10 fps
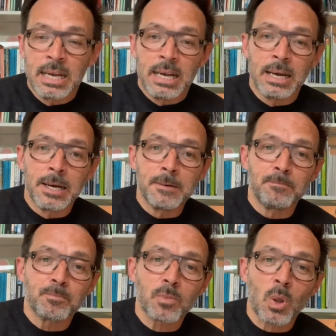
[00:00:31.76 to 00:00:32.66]

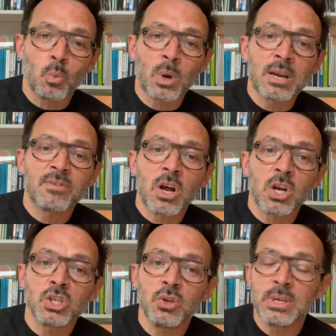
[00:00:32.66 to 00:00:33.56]
One of our
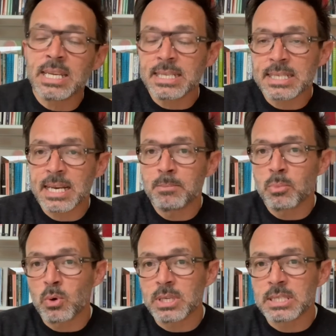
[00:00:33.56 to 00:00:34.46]
unique selling
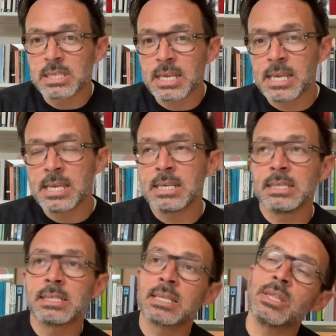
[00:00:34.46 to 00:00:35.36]
points
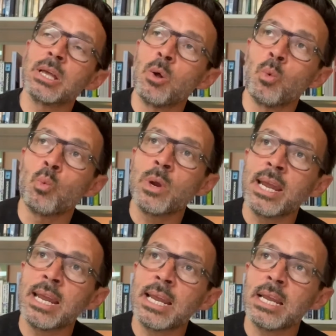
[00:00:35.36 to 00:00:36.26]
is
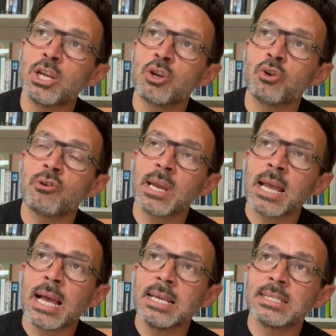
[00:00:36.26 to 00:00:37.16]
we
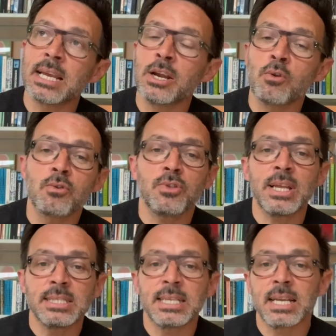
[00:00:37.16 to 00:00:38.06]
create an
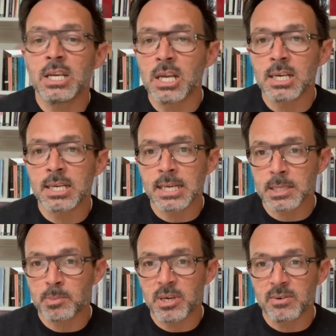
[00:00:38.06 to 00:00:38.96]
authentic learning
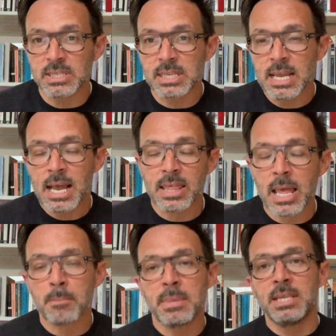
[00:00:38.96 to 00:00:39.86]
experience, and
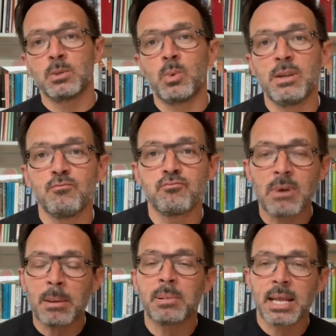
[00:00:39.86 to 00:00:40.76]
that means we
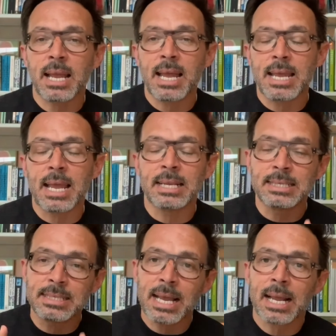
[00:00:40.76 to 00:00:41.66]
replicate
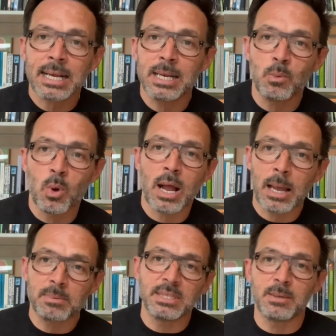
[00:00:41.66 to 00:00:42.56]
exactly what
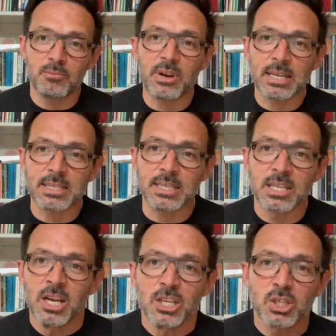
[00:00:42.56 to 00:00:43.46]
happens in practice.
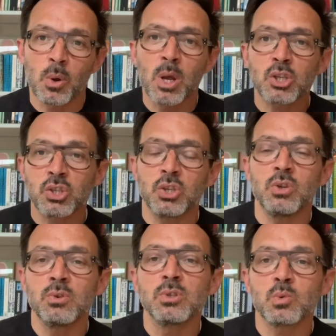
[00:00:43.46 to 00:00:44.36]
So our
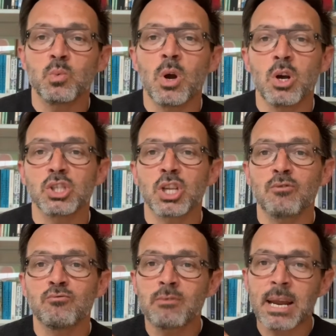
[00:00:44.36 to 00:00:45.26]
students work
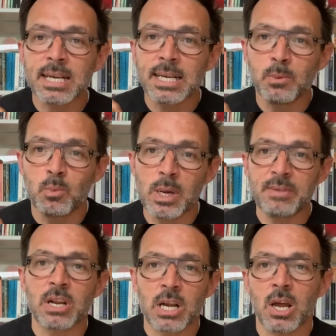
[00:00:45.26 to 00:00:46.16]
directly
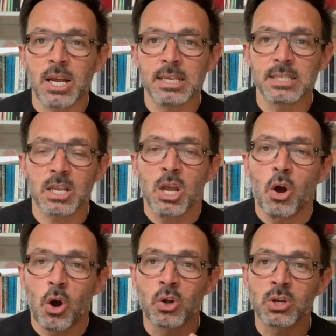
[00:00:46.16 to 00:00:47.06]
with clients
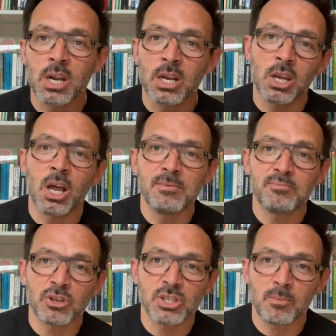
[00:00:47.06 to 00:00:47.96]
on live
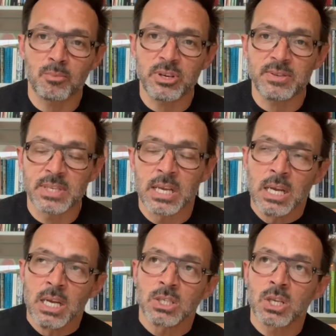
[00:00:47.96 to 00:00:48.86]
project briefs.
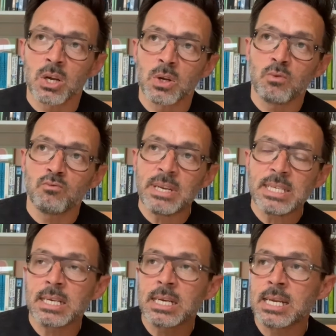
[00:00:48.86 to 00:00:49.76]
So
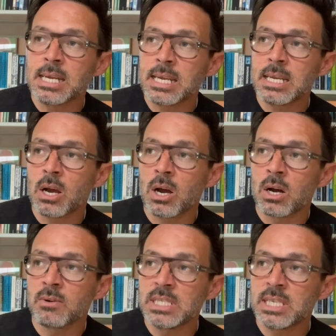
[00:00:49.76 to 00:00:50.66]
recently
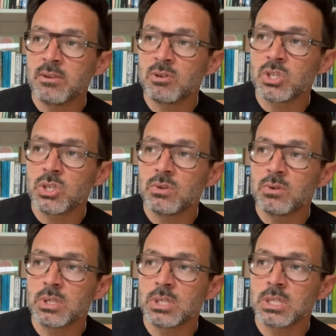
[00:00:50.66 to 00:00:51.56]
our interior
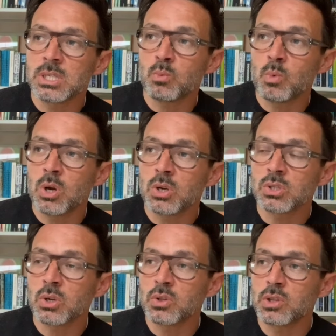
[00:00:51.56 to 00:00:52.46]
students
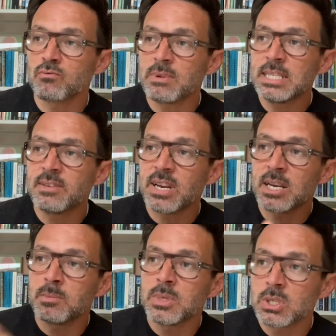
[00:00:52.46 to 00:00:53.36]
worked on the
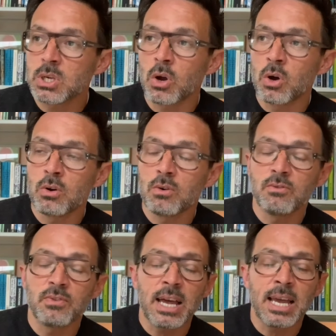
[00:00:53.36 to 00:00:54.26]
redevelopment
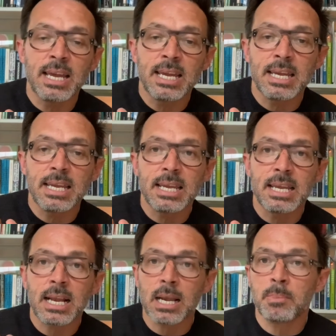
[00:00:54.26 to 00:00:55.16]
of a
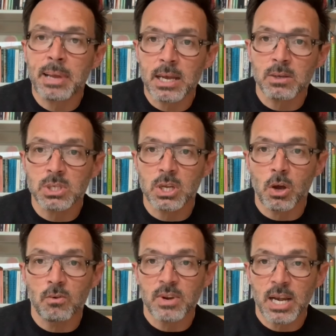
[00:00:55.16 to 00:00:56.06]
clubhouse, a
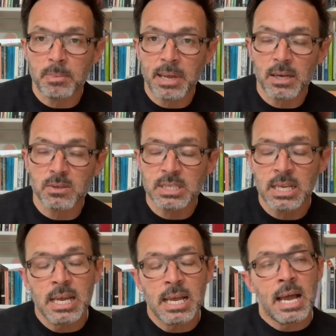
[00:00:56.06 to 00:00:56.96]
golf clubhouse,
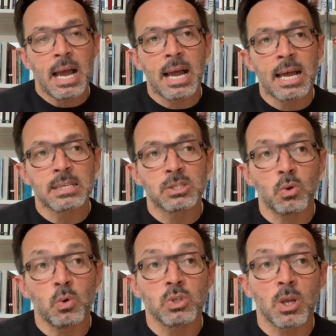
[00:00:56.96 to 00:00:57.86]
and
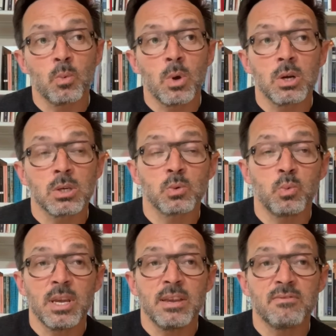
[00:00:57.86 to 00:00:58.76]
also worked
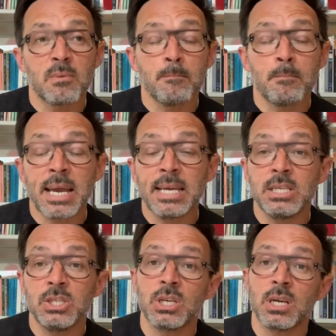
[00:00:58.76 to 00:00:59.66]
with
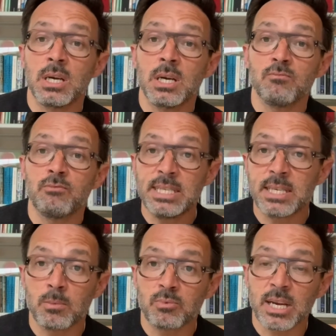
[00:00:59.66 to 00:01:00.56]
major
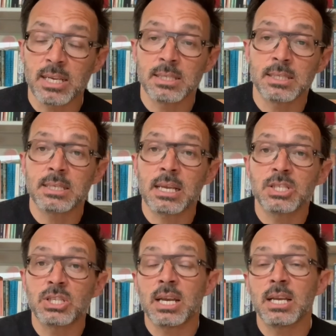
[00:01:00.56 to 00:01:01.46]
retail brands
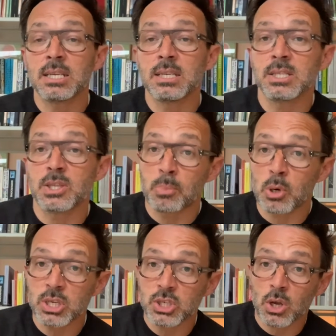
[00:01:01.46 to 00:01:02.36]
such as The
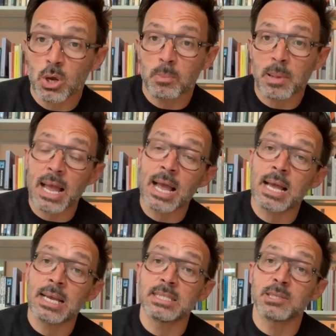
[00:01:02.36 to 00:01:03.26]
Body Shop
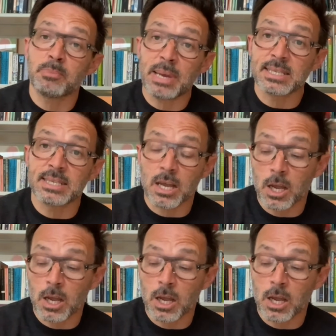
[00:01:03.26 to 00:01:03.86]
and Pets at